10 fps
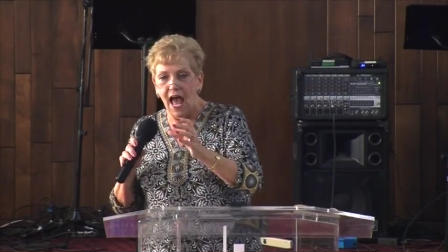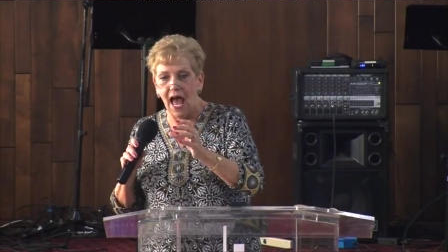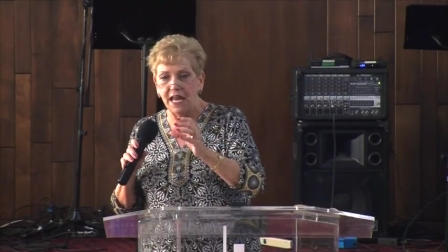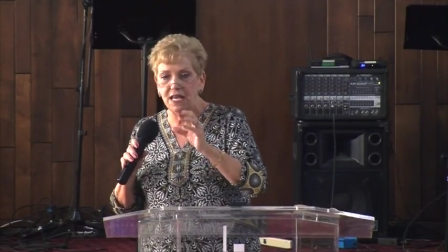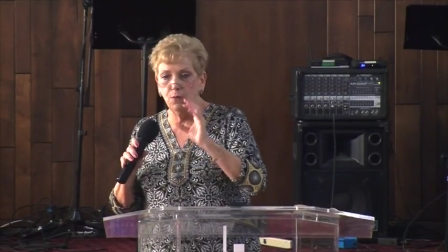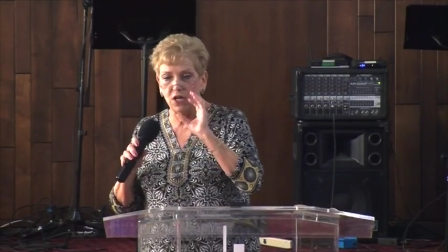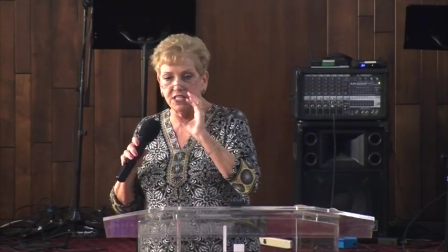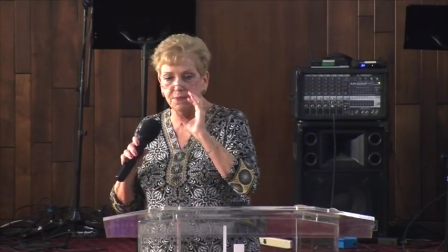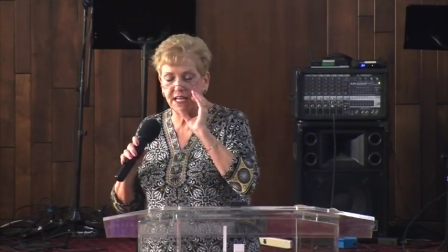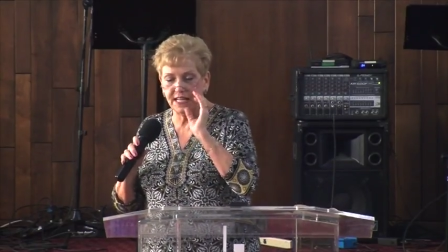and he
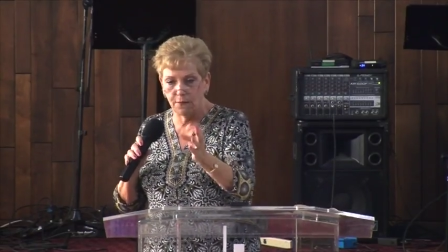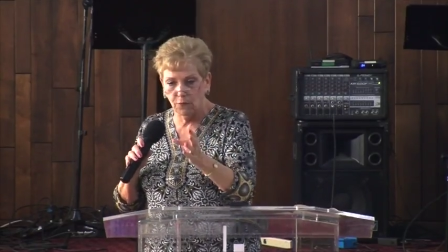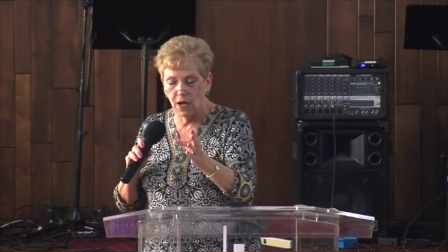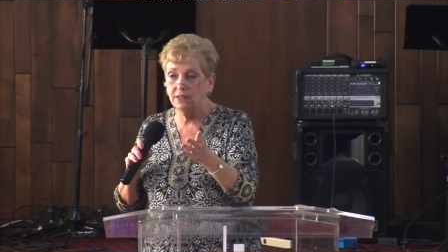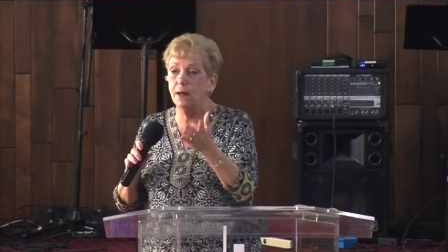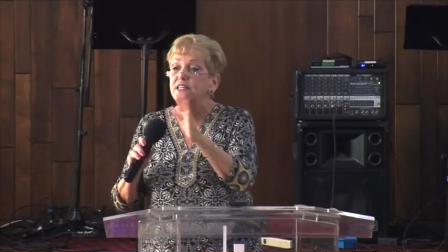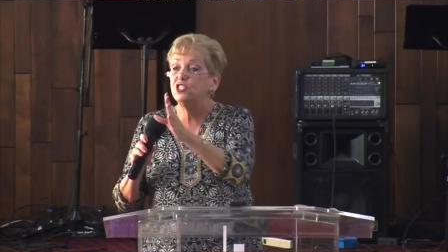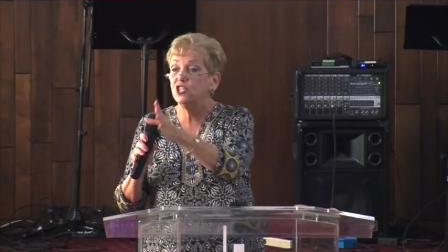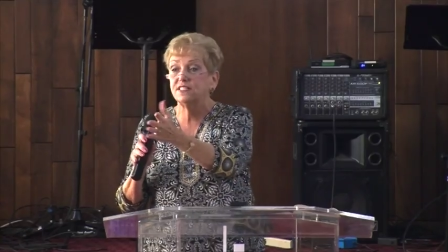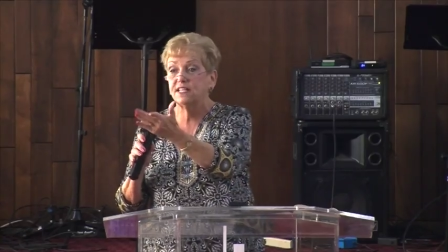wants me to get, let me
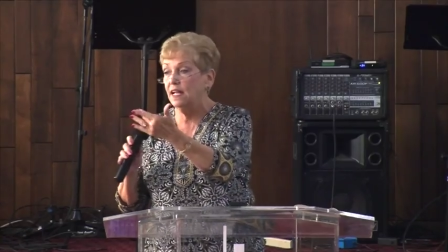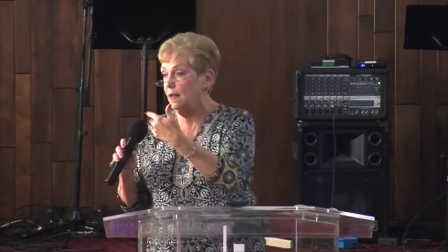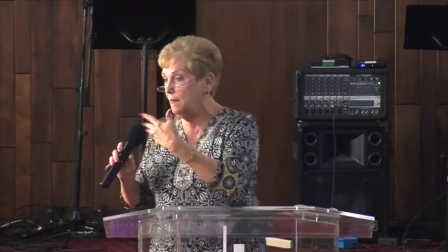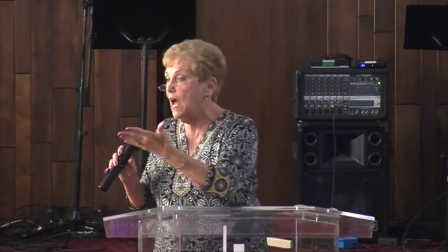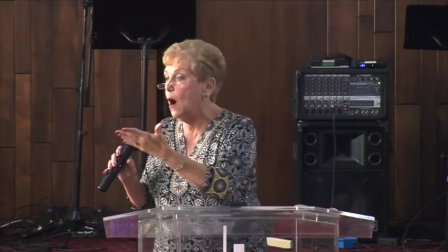just say, let me